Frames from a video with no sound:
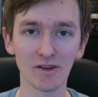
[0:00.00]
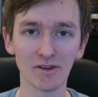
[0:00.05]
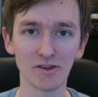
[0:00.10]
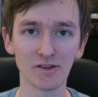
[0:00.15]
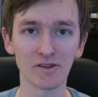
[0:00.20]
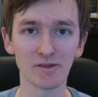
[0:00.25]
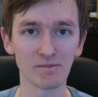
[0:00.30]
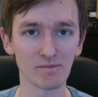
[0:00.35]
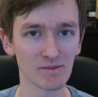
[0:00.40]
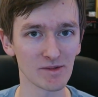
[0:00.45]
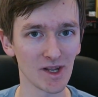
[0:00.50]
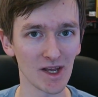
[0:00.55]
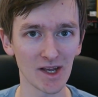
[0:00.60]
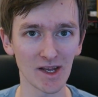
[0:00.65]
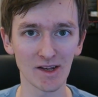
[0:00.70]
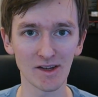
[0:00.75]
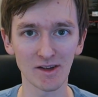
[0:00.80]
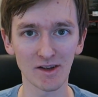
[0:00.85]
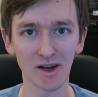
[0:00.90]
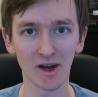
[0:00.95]
doesn't
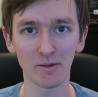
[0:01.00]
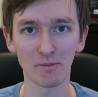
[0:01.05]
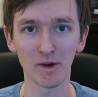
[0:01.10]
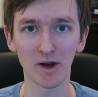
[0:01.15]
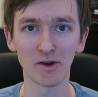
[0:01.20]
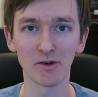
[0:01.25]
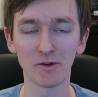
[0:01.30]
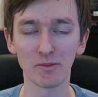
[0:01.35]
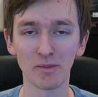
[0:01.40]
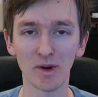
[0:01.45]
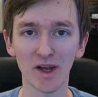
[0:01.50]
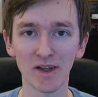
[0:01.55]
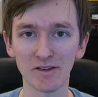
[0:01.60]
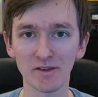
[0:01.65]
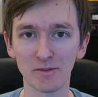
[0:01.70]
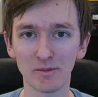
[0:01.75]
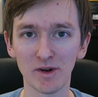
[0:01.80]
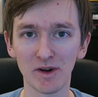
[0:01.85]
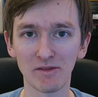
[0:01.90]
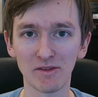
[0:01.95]
take into account my own
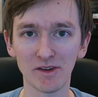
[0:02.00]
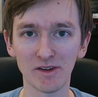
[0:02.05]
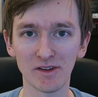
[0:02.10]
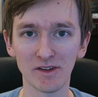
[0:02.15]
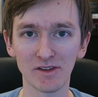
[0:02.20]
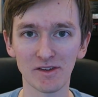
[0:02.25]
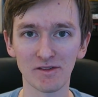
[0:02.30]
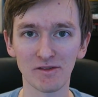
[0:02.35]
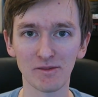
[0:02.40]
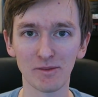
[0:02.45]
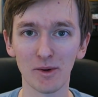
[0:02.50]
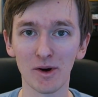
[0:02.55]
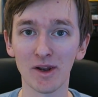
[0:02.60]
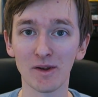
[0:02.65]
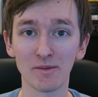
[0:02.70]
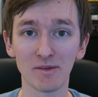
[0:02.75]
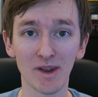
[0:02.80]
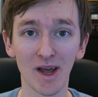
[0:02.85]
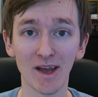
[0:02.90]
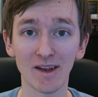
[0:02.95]
personal preferences of
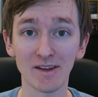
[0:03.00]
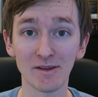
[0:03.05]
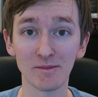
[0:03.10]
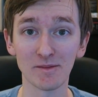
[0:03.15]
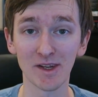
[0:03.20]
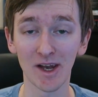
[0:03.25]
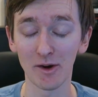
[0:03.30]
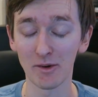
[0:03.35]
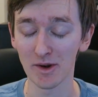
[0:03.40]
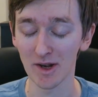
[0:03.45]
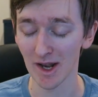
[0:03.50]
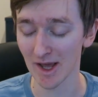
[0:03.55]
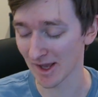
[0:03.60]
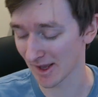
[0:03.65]
what items I would